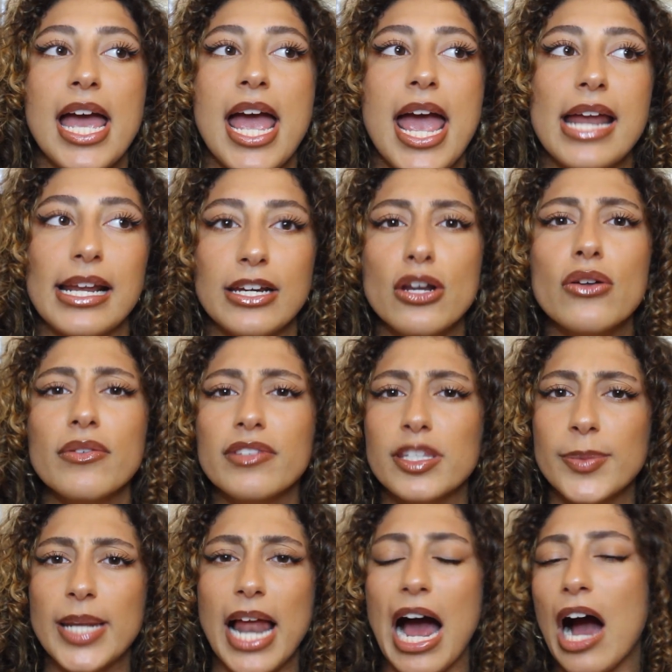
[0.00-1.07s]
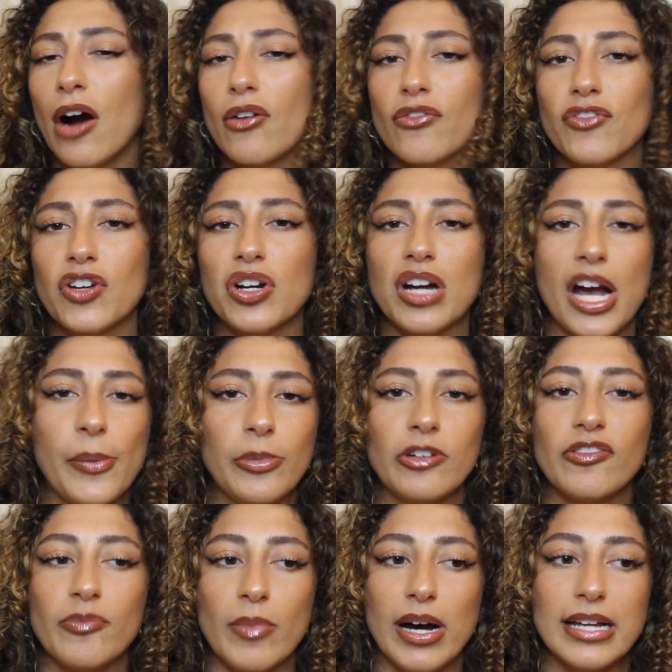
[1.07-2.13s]
and I know it's been out for a couple
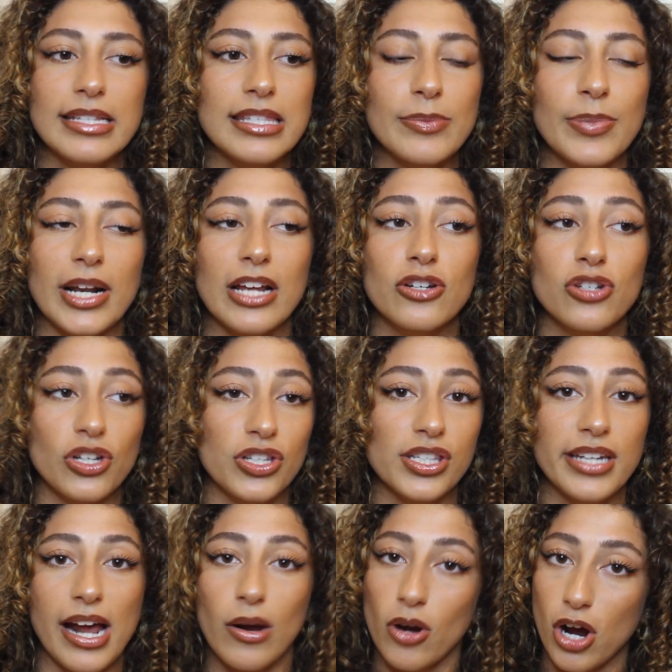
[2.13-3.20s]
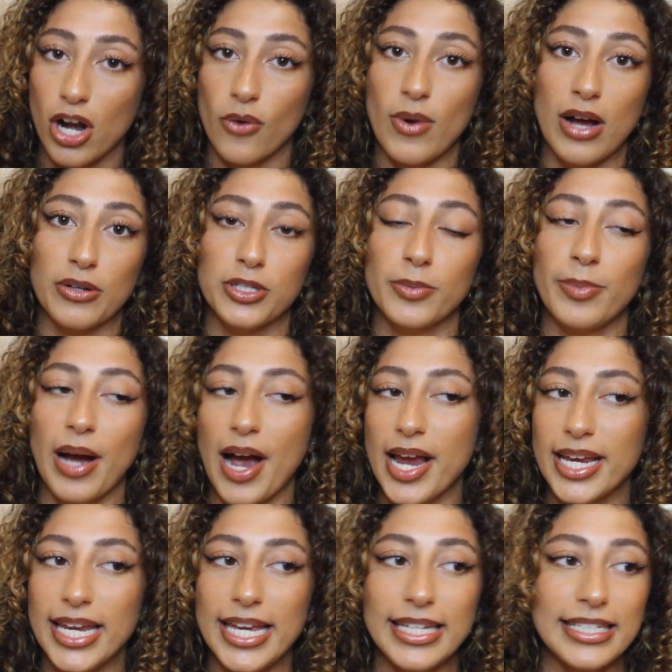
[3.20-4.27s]
of months, but I just now got around to
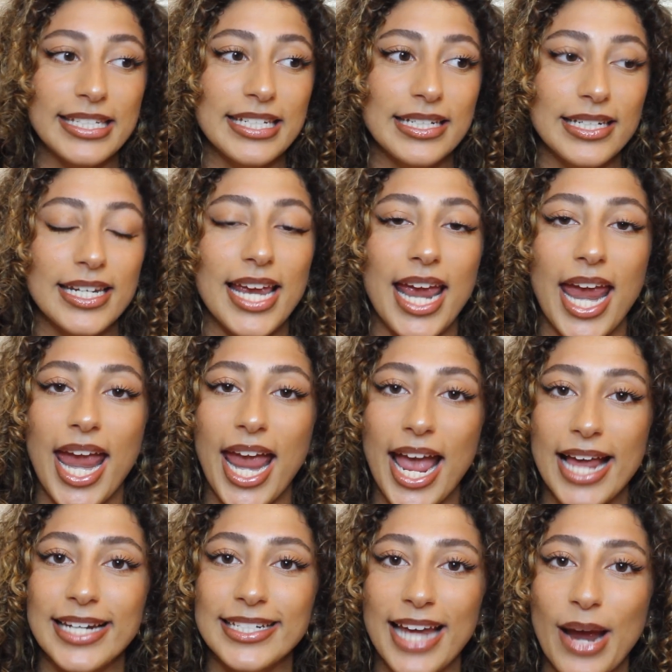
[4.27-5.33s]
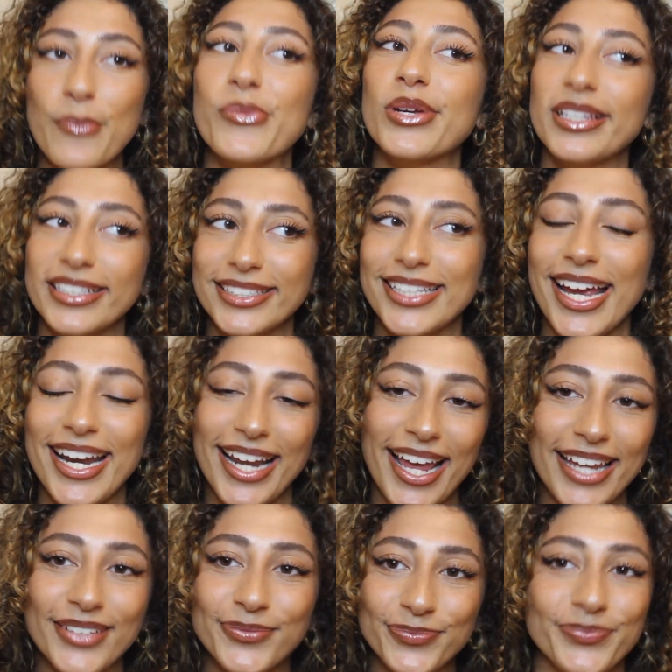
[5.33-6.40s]
buying it and I'm really excited.